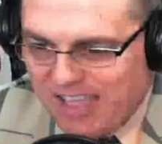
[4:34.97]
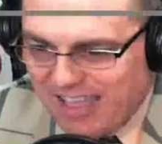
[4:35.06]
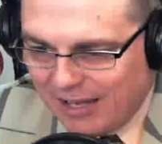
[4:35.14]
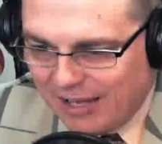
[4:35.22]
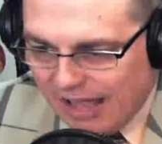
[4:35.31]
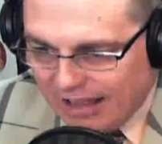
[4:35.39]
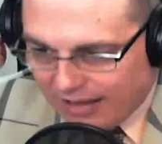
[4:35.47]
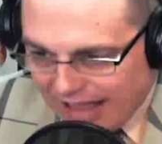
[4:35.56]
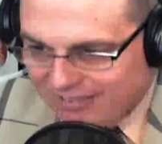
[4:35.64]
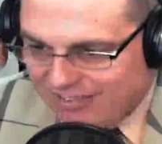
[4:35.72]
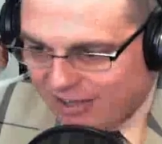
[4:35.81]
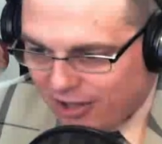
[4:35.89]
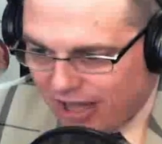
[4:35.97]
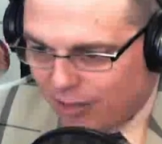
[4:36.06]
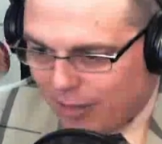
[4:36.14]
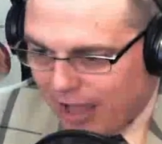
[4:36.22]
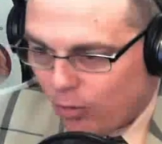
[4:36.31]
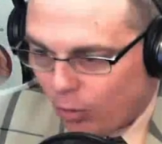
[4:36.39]
in Alaska,
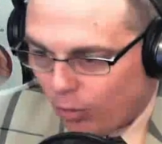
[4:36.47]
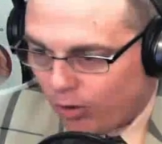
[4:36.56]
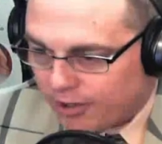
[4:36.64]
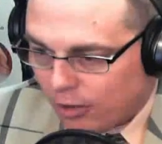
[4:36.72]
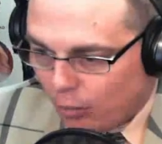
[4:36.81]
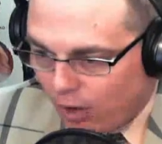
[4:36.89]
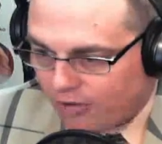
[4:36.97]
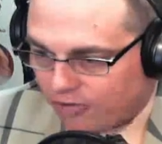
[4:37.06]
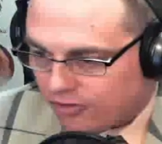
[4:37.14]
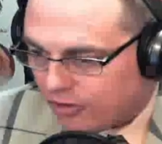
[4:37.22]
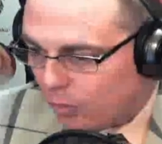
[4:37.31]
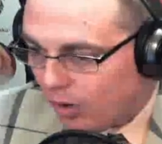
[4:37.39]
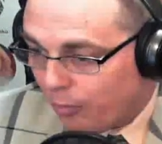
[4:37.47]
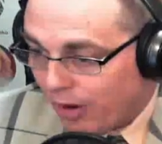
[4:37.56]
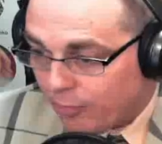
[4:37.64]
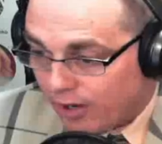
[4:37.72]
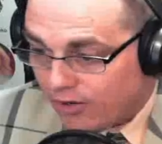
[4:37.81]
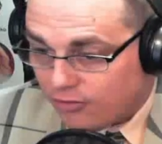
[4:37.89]
Colorado, Oregon, and Washington, where
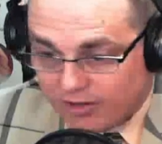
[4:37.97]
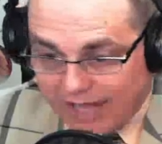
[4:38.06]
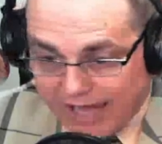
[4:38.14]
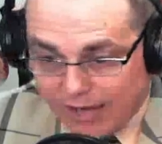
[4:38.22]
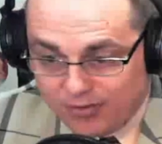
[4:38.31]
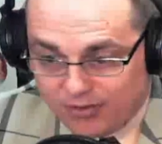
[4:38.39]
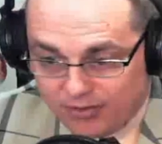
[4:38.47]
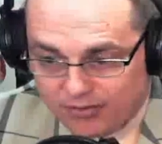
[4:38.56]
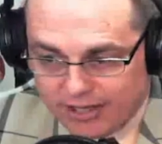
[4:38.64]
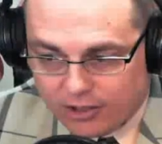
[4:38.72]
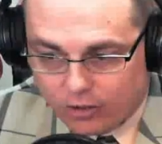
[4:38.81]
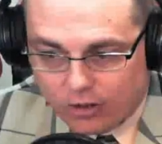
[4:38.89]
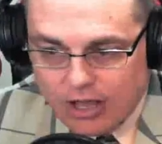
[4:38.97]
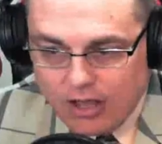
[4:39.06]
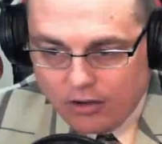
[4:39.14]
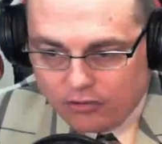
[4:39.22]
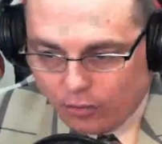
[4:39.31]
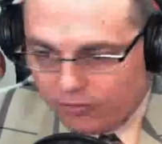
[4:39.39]
recreational cannabis is legal,
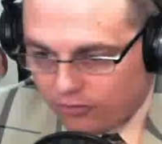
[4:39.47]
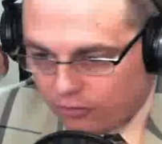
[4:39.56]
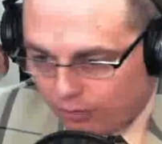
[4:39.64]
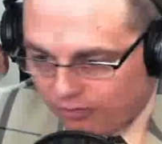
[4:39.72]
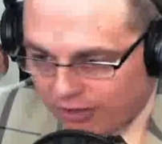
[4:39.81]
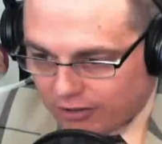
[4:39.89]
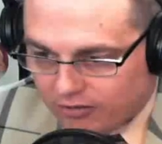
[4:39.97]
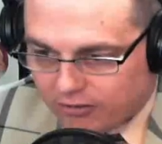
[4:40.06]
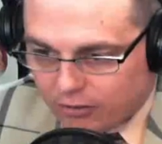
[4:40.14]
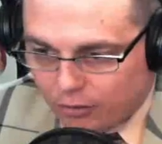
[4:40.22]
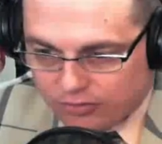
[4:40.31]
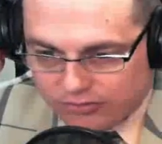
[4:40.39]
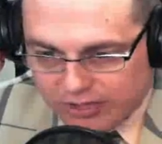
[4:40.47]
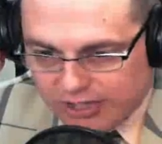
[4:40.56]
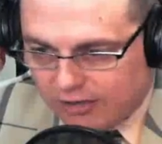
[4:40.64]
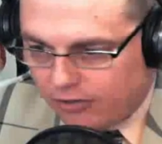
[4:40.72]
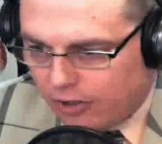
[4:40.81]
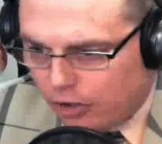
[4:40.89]
sources reveal exclusively
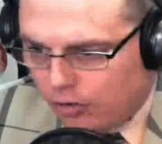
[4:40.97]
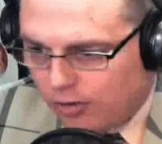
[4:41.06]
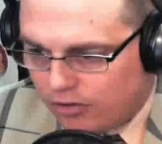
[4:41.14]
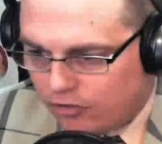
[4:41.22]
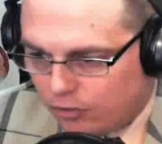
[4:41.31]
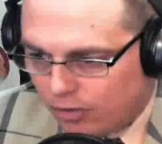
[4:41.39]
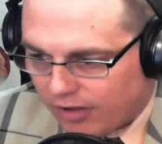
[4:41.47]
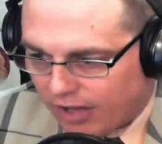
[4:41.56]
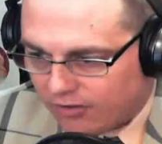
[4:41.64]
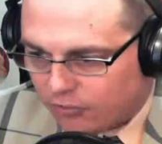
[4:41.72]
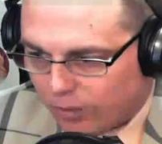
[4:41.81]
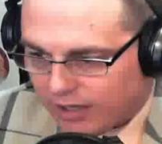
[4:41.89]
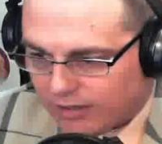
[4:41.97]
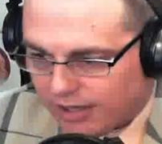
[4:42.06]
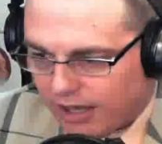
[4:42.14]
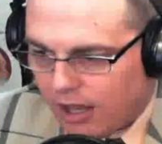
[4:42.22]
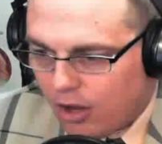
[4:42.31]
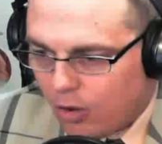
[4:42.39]
in the new issue of Us
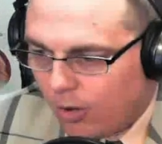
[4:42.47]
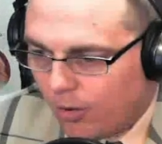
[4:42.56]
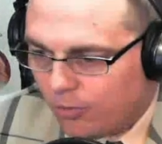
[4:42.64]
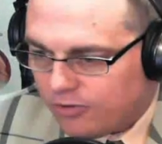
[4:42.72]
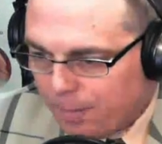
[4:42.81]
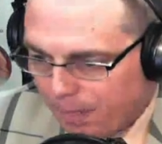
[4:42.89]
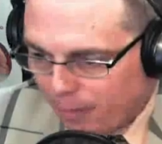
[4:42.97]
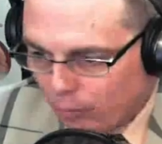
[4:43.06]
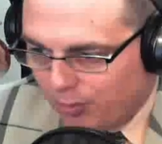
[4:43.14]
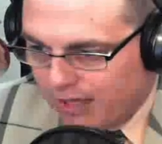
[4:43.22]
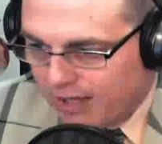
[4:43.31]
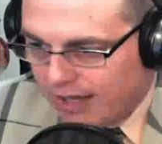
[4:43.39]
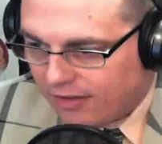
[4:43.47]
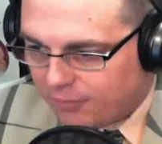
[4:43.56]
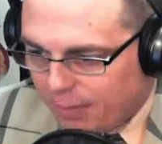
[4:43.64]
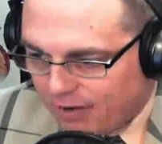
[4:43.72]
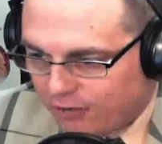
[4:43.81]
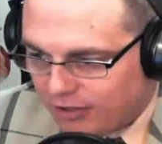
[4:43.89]
Weekly. Quote, "It will be a
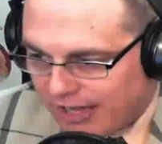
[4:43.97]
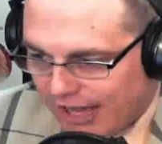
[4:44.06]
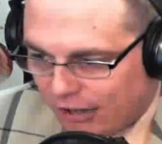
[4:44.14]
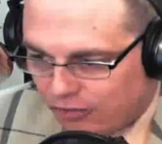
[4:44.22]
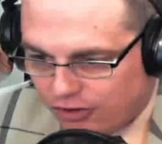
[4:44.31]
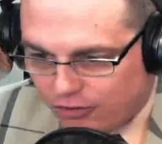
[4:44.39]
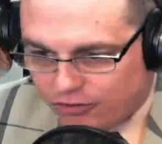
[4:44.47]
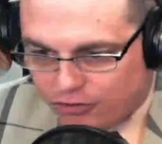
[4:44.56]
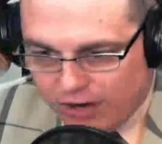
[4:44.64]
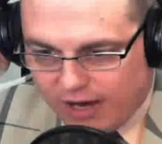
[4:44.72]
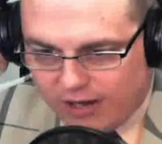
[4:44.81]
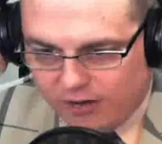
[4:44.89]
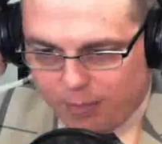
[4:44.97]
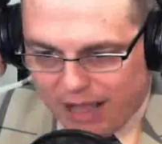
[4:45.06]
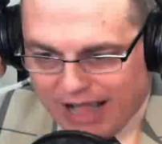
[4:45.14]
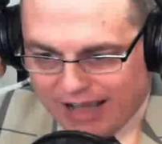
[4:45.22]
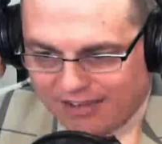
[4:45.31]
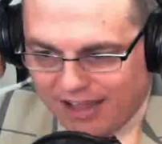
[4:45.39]
specially engineered strain of
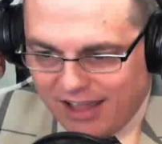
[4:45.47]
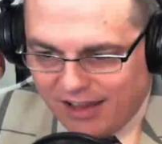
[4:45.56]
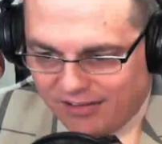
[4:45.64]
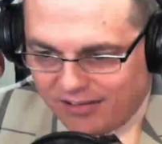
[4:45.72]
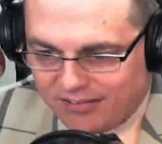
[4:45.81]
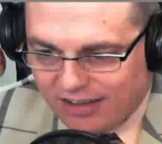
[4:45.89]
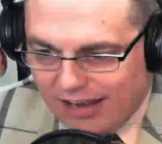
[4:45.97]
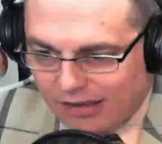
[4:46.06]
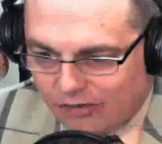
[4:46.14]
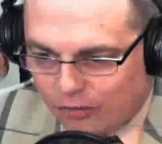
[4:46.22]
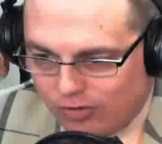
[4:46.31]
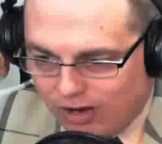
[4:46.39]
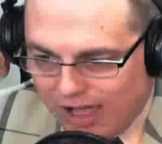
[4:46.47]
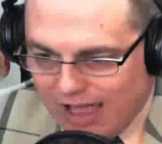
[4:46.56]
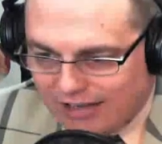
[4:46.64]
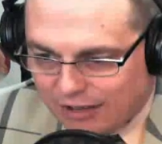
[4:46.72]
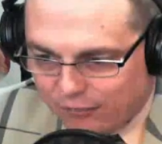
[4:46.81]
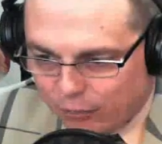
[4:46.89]
pot designed to
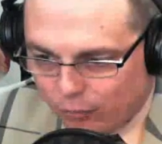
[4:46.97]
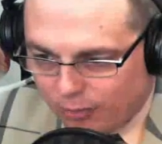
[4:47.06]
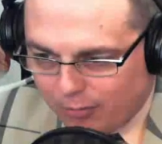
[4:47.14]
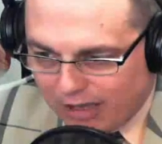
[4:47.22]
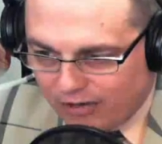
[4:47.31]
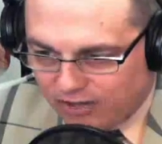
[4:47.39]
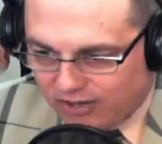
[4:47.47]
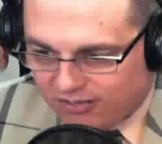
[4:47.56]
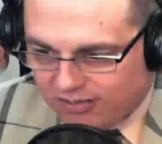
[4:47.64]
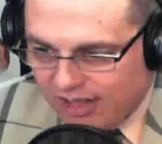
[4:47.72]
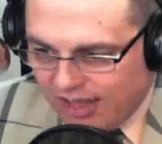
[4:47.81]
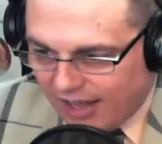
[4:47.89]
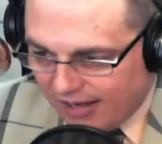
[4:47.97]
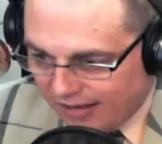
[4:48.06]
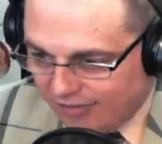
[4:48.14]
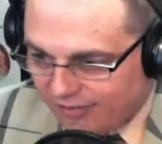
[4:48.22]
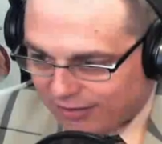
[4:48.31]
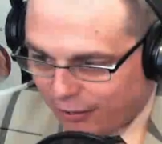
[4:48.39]
not give you the munchies," an
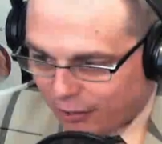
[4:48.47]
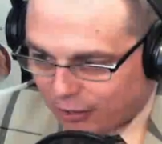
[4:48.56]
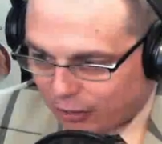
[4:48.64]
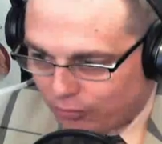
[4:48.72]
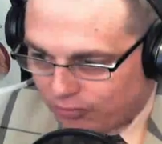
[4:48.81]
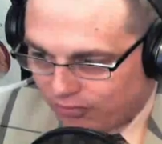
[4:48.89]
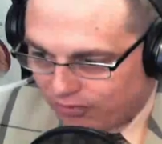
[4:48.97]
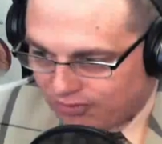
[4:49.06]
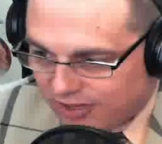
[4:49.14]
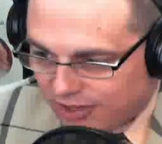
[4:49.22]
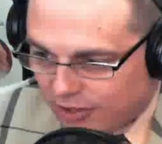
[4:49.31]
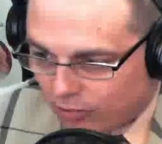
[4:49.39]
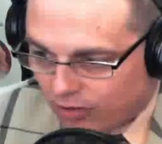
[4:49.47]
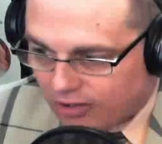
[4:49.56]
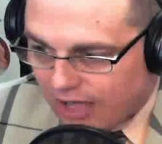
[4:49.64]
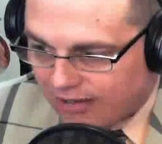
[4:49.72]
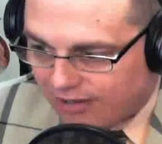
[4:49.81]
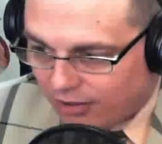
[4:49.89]
insider close to the Skinnygirl
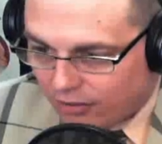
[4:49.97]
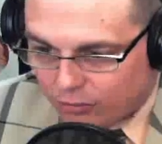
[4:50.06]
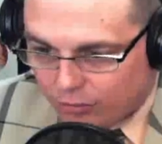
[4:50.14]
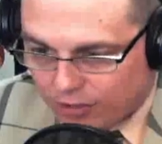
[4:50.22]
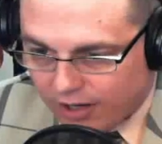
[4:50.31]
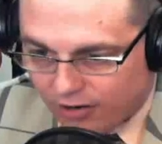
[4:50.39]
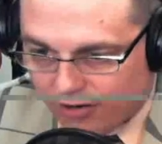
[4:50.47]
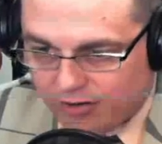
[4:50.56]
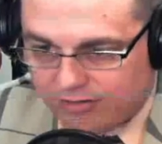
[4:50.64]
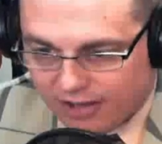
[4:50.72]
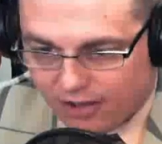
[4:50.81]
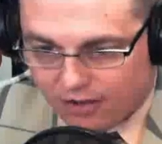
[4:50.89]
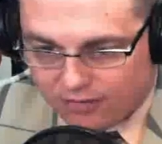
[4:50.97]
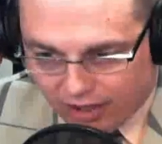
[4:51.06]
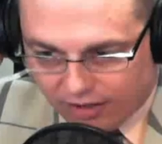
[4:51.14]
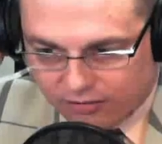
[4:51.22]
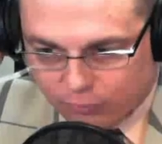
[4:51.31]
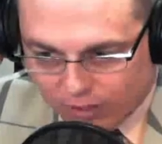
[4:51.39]
cocktails creator tells
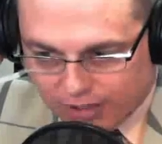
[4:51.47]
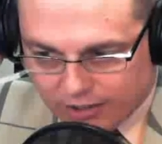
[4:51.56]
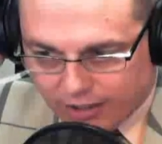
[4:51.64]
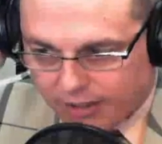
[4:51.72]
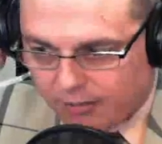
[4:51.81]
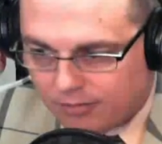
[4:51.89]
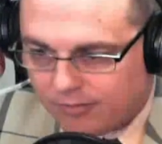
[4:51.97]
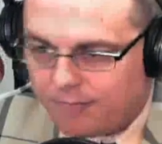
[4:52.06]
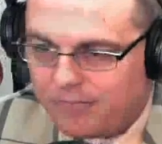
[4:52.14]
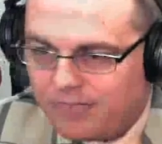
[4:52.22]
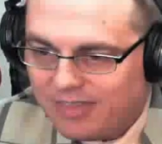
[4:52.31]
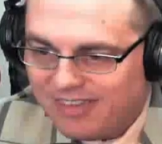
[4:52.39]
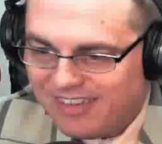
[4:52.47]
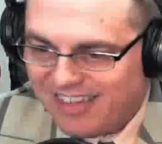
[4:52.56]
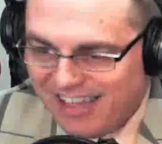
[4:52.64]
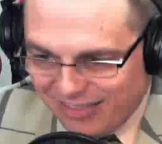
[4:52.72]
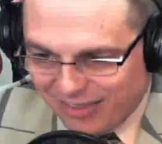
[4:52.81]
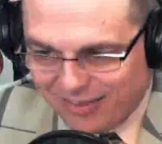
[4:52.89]
Us Weekly.
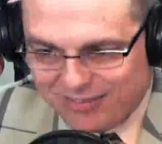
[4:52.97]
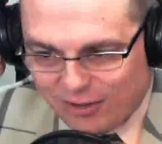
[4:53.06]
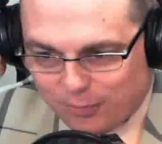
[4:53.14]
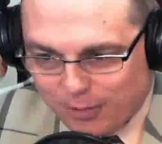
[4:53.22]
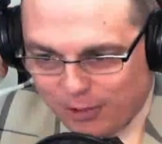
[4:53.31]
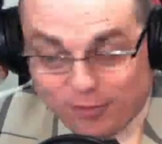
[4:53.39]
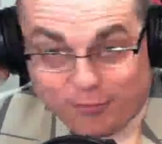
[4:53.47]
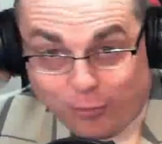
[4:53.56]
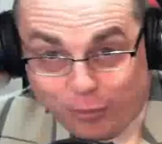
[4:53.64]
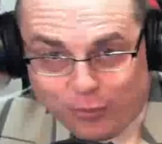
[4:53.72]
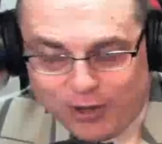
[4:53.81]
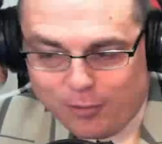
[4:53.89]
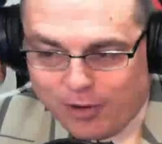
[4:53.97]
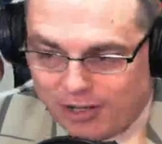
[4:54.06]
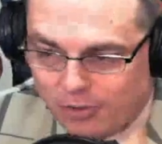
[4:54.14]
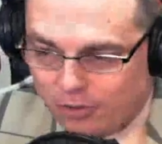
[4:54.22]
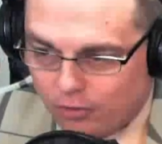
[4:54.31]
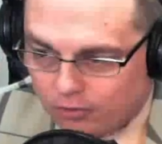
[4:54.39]
This has been your 420
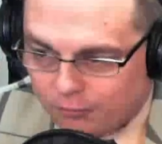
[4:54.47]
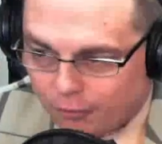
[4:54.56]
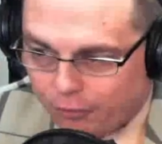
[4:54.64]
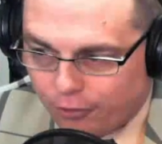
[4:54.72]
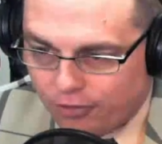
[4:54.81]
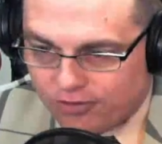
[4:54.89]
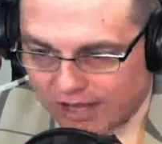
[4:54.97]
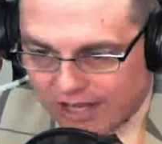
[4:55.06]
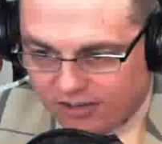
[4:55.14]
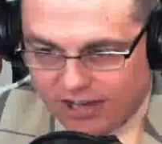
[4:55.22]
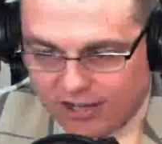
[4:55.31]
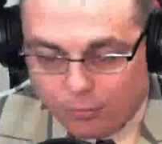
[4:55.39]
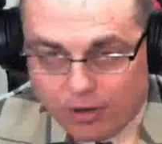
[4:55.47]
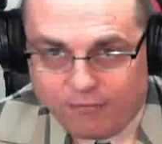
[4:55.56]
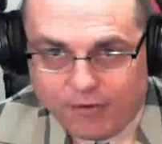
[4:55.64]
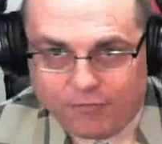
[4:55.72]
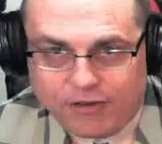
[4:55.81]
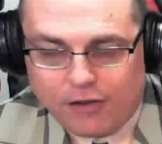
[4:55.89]
Radio News for Thursday, January
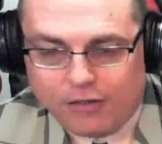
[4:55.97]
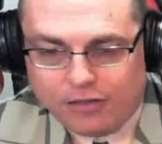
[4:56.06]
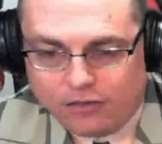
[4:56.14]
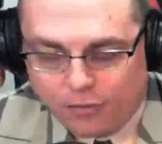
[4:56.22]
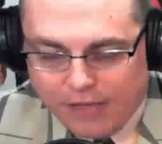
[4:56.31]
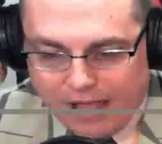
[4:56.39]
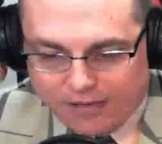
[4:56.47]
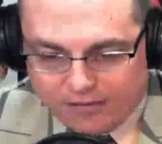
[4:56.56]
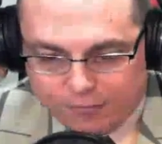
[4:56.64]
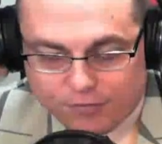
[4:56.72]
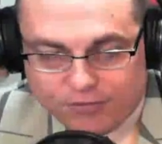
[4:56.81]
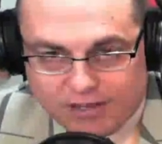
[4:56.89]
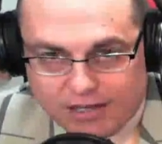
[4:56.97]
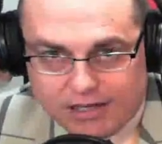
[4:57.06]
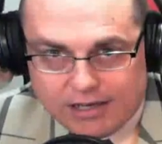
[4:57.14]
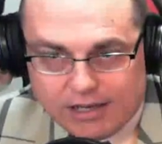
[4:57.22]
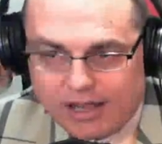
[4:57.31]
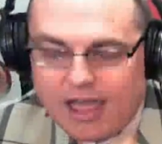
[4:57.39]
15th,
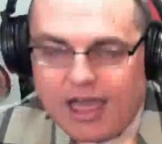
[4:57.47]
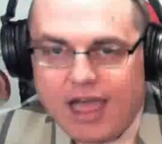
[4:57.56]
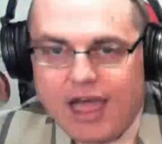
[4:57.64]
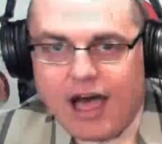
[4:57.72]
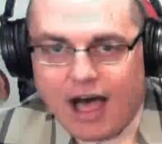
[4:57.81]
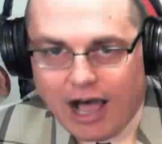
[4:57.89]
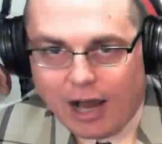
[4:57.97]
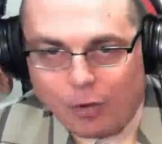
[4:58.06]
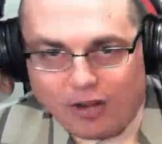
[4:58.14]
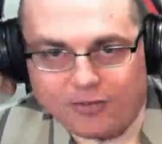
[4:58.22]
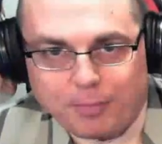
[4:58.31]
2015. I'm Russ